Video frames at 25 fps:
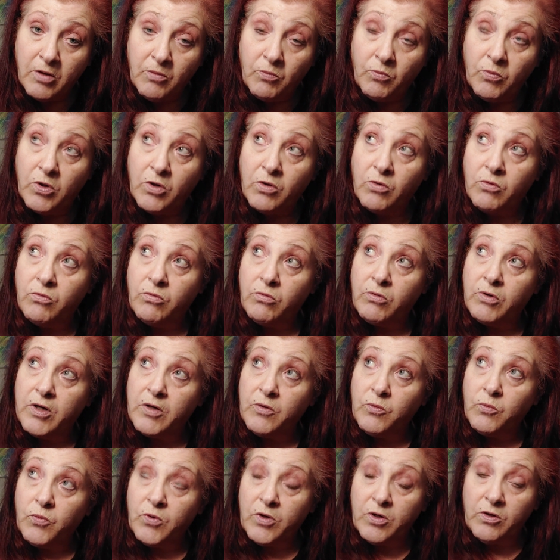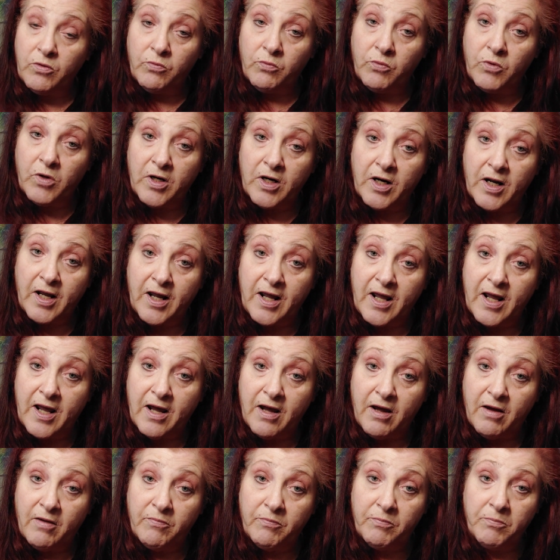will get rid of one I
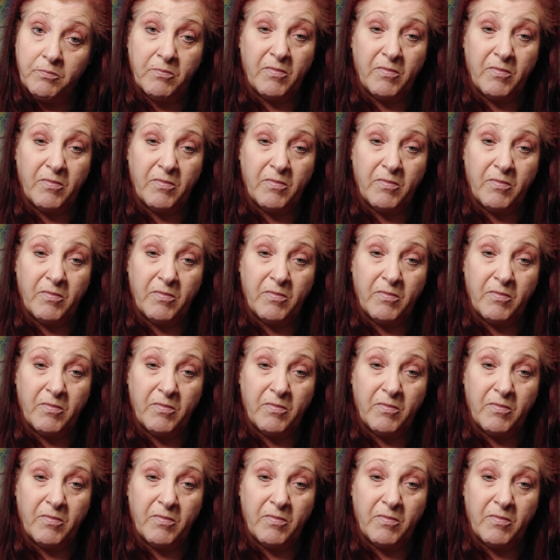have.